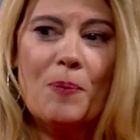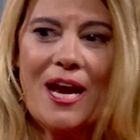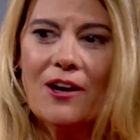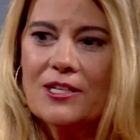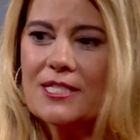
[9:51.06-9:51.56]

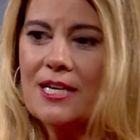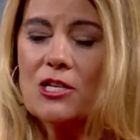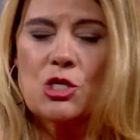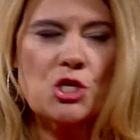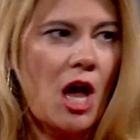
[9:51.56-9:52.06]
parents
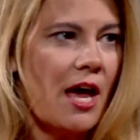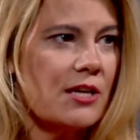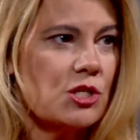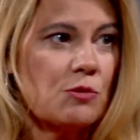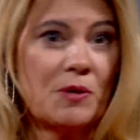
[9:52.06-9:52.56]
get
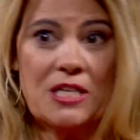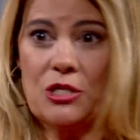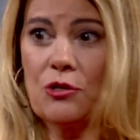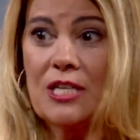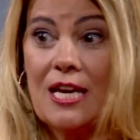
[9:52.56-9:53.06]
judged because
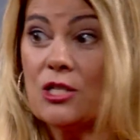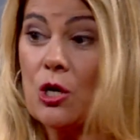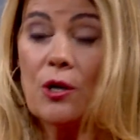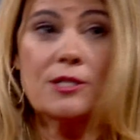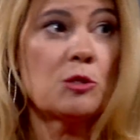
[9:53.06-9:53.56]
their kids
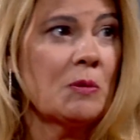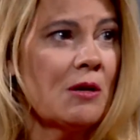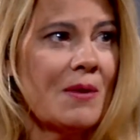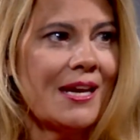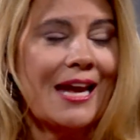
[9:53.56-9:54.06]
are
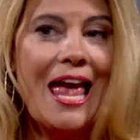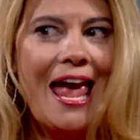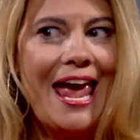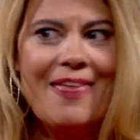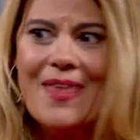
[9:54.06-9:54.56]
experimenting,
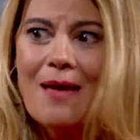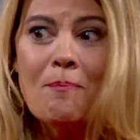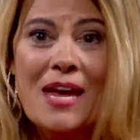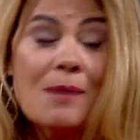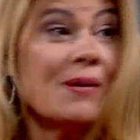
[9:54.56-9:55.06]
and that
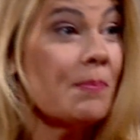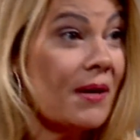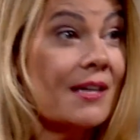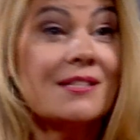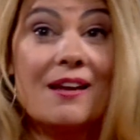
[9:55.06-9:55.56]
may be
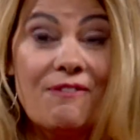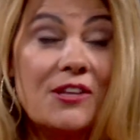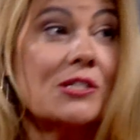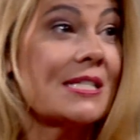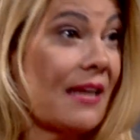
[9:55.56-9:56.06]
because they
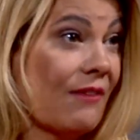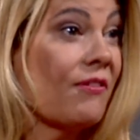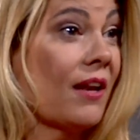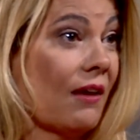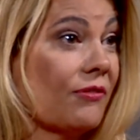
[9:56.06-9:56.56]
feel safe
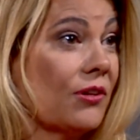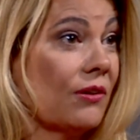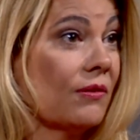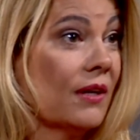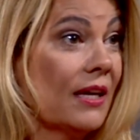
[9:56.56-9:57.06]
enough to.